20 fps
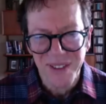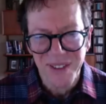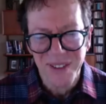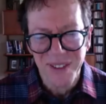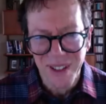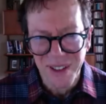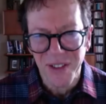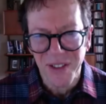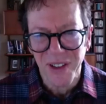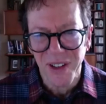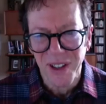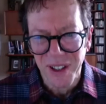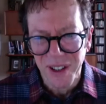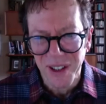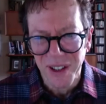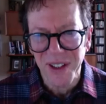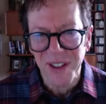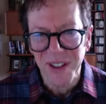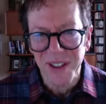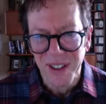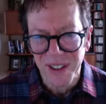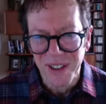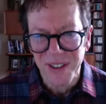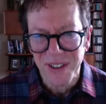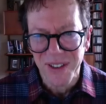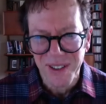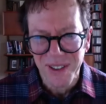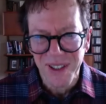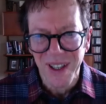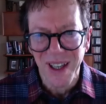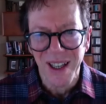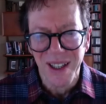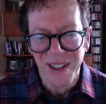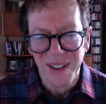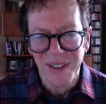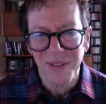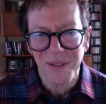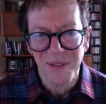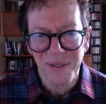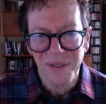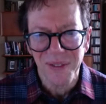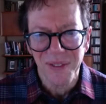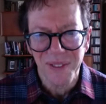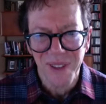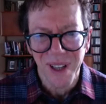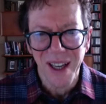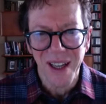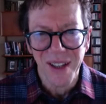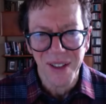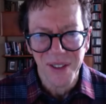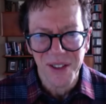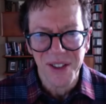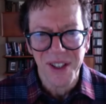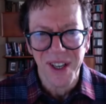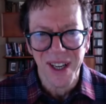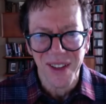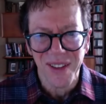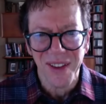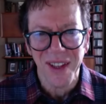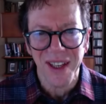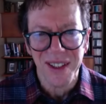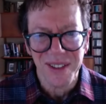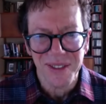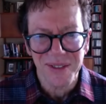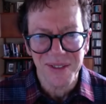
That's very good. That's, yeah. I understand that.